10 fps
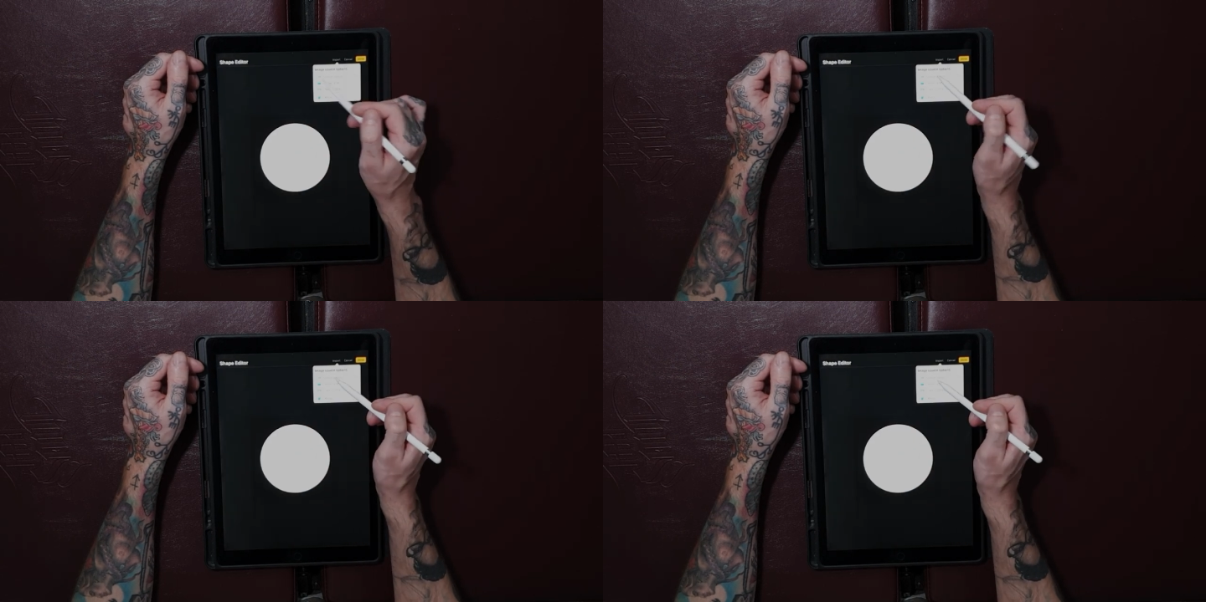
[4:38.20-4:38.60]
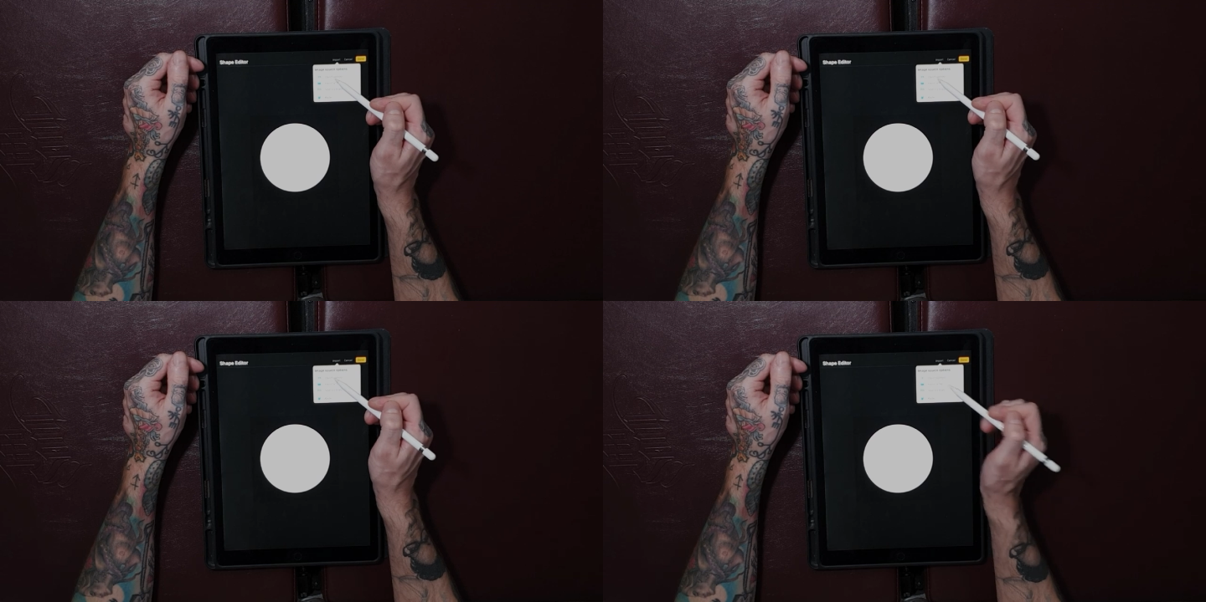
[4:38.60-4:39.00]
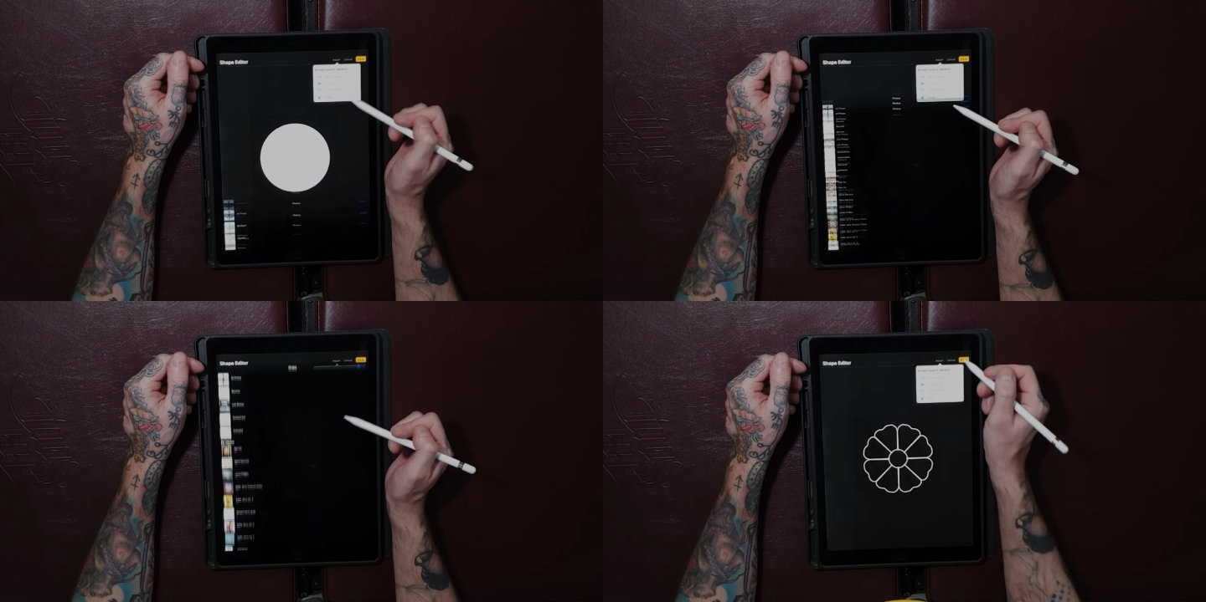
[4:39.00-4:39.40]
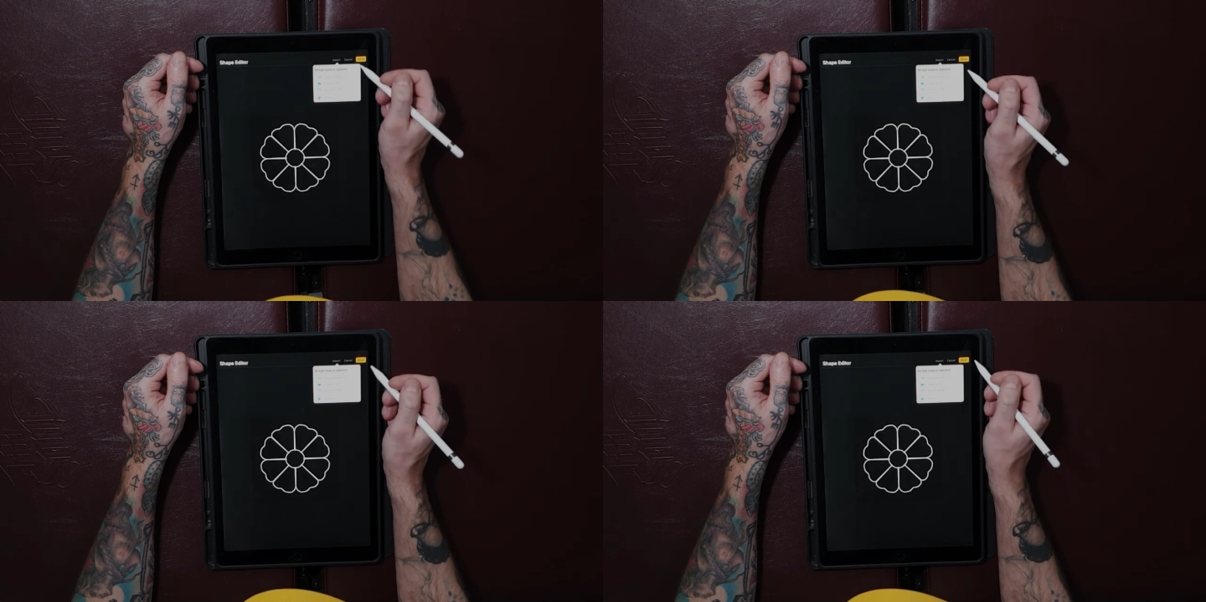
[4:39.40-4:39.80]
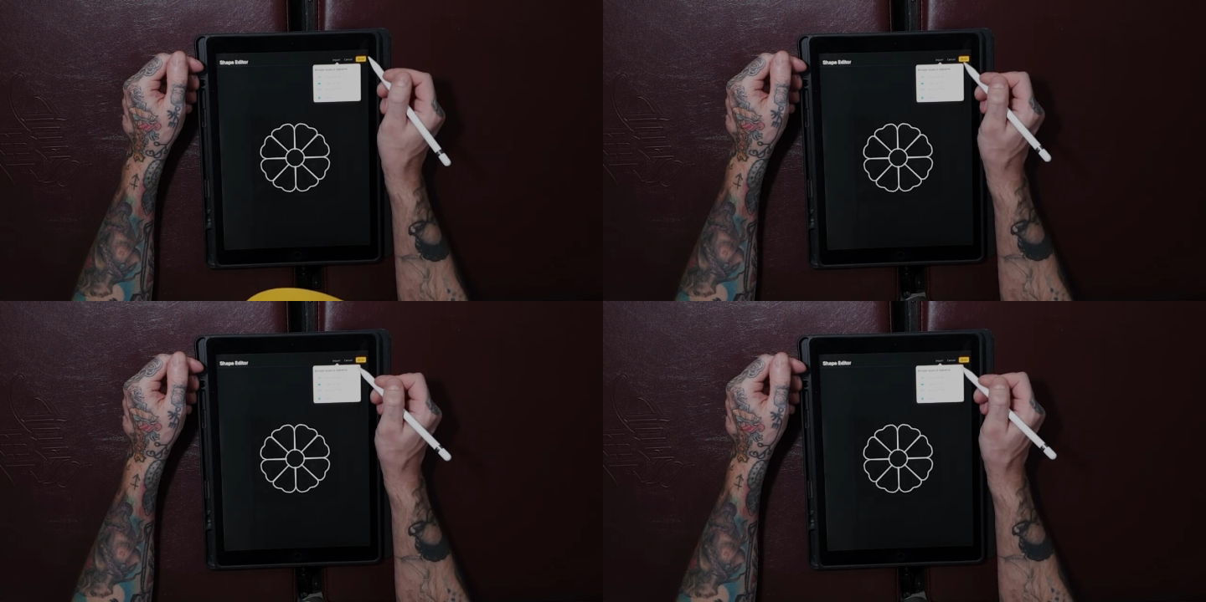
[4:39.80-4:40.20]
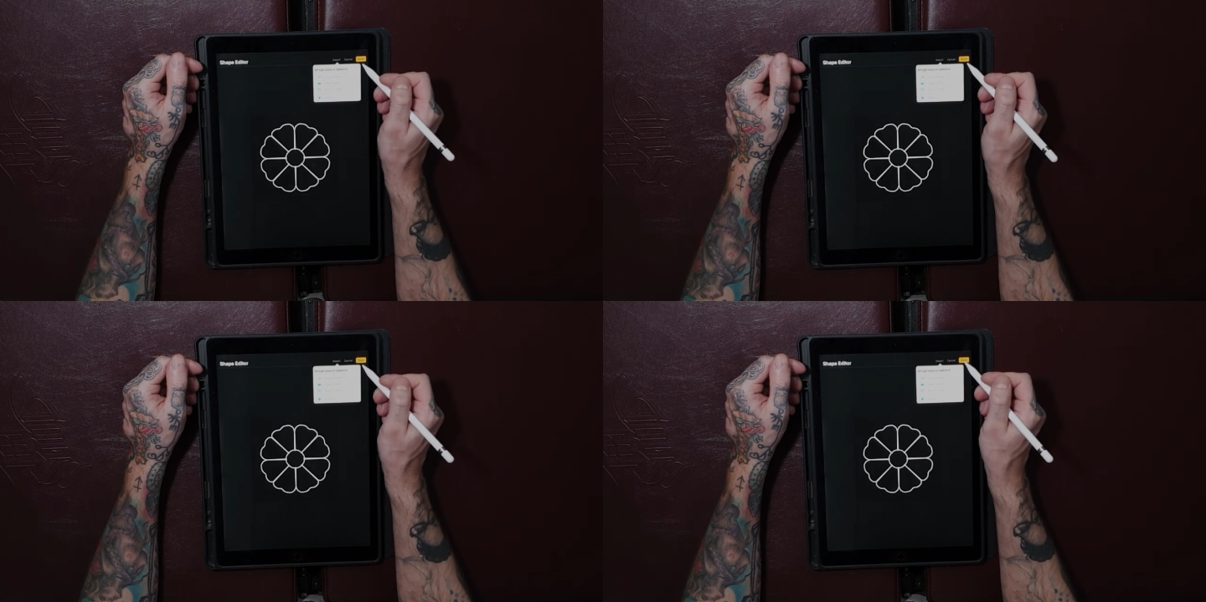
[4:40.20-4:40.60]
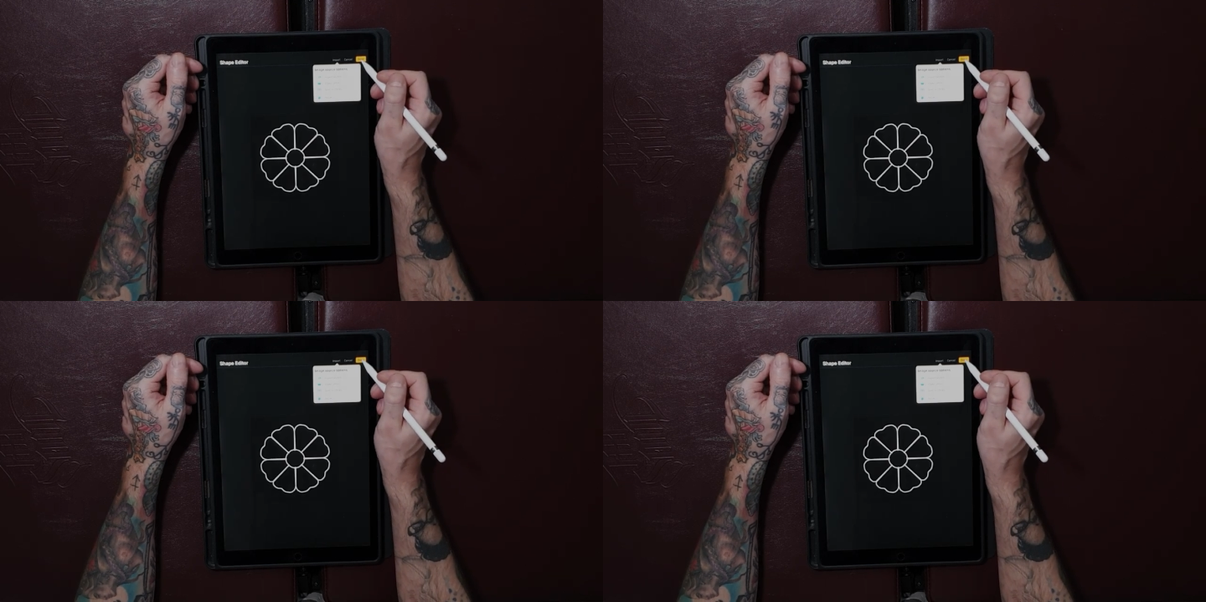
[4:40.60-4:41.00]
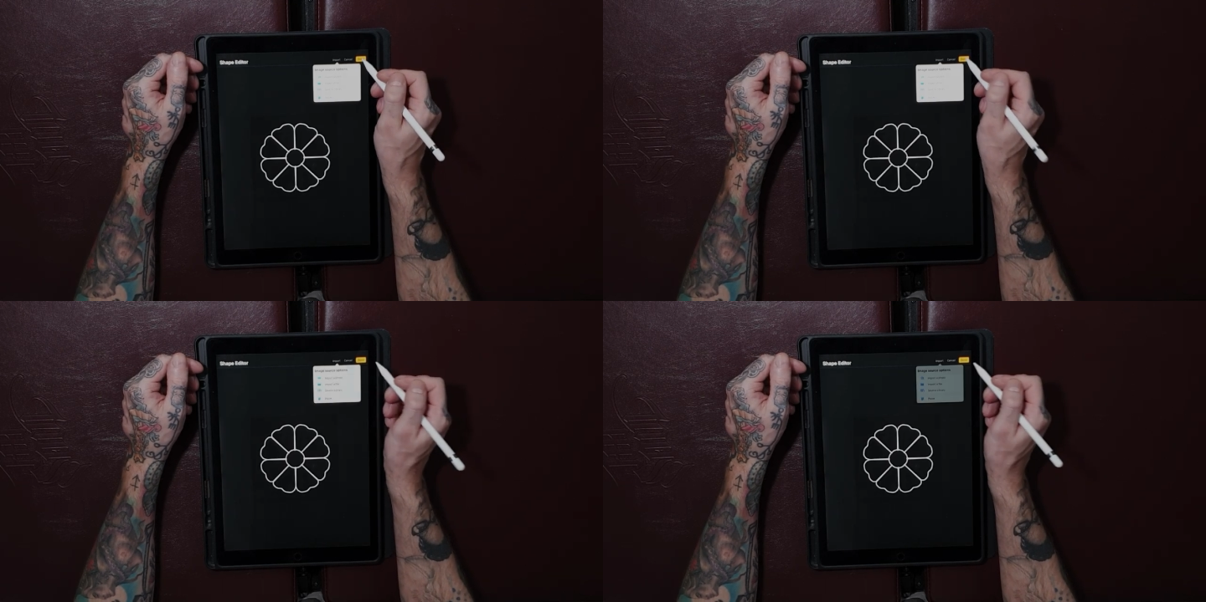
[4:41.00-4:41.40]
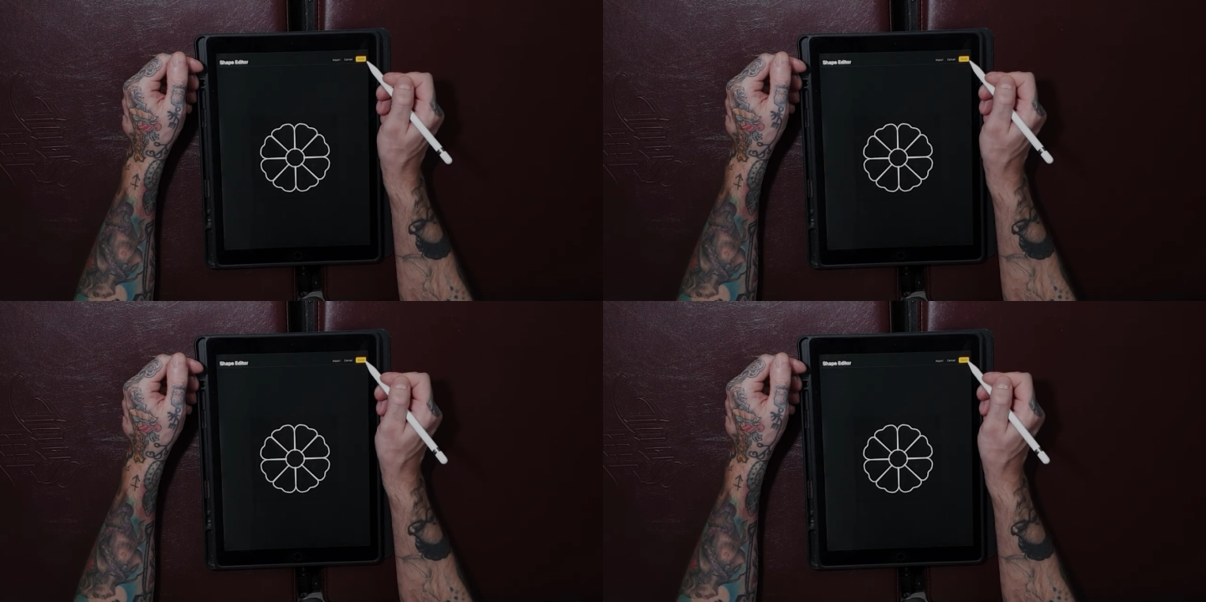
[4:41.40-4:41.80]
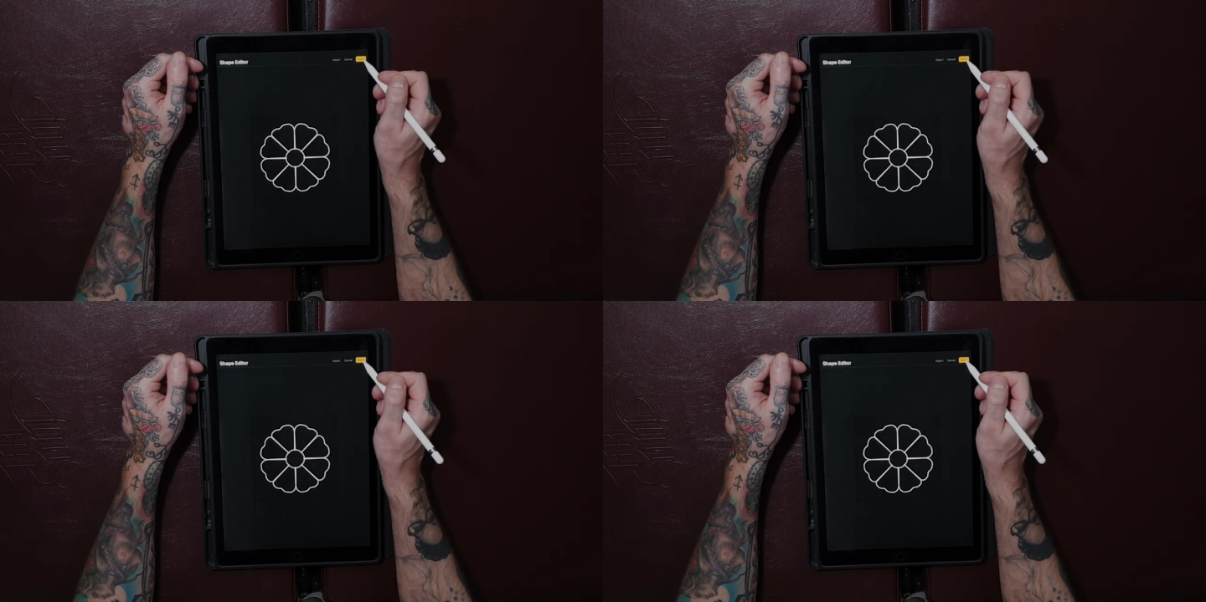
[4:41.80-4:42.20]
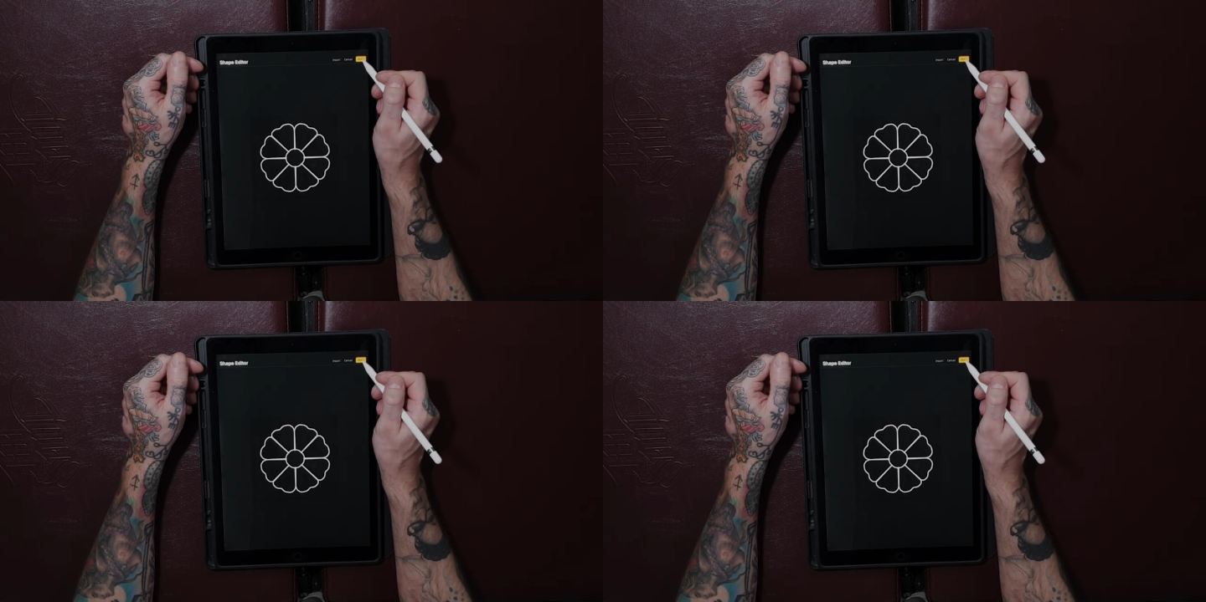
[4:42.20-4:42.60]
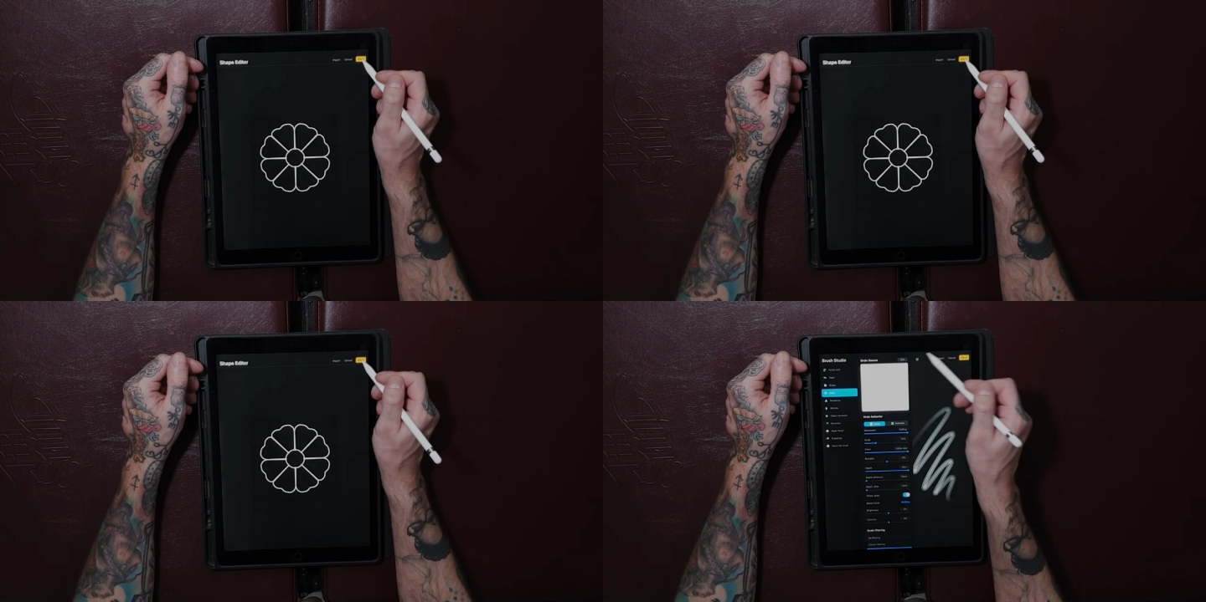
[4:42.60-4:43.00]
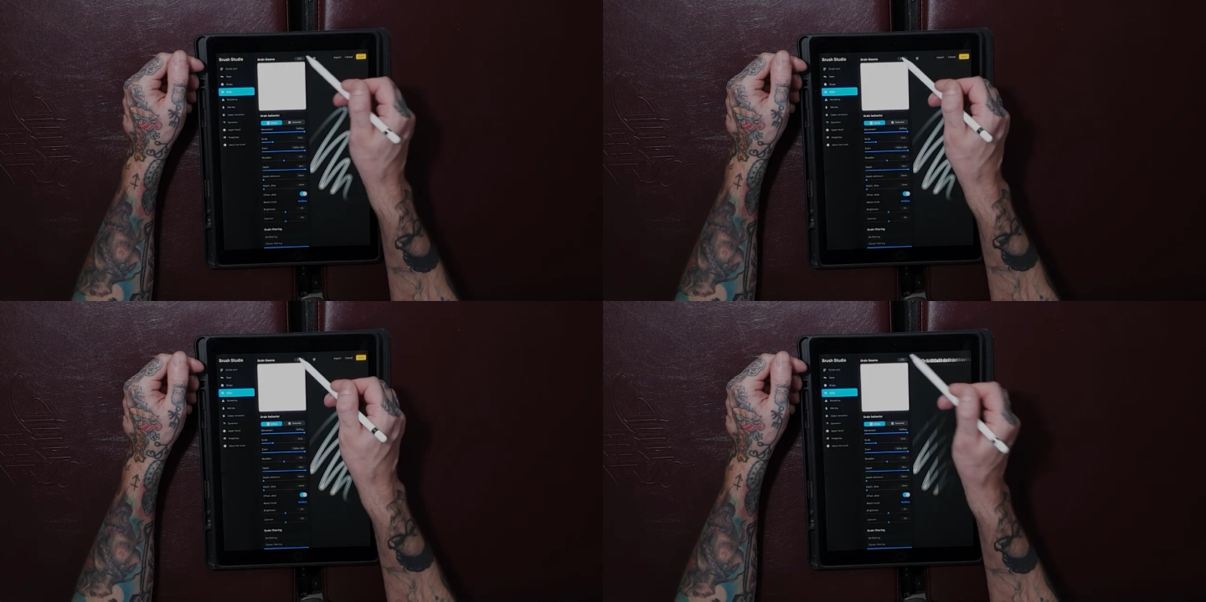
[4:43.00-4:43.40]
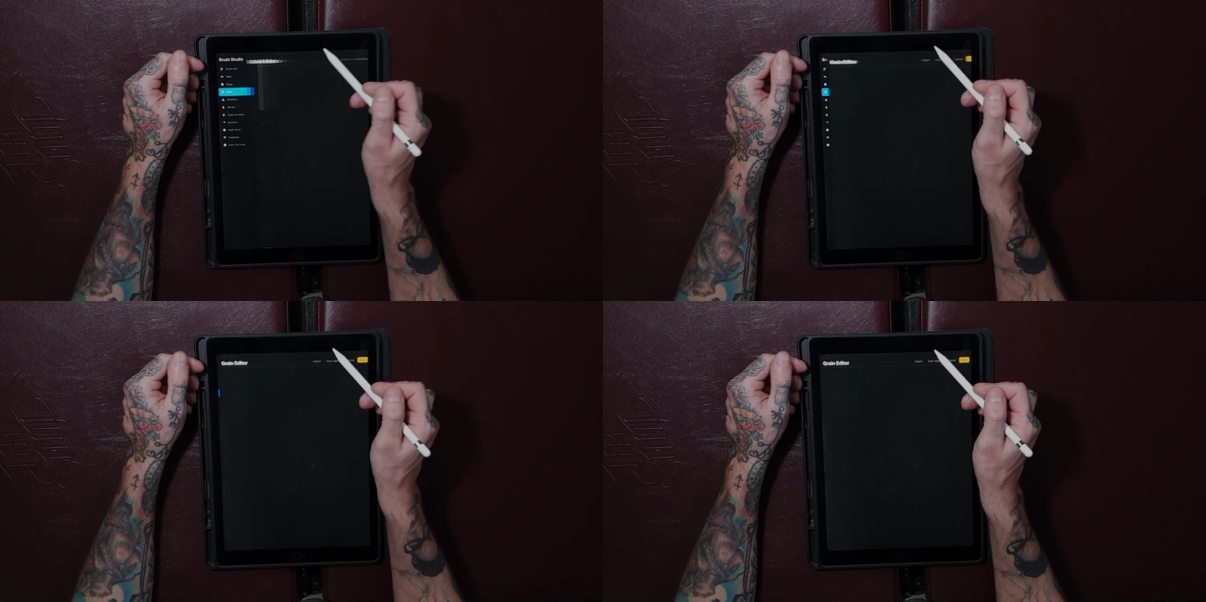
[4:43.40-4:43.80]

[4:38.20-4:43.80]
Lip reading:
(no speaker visible)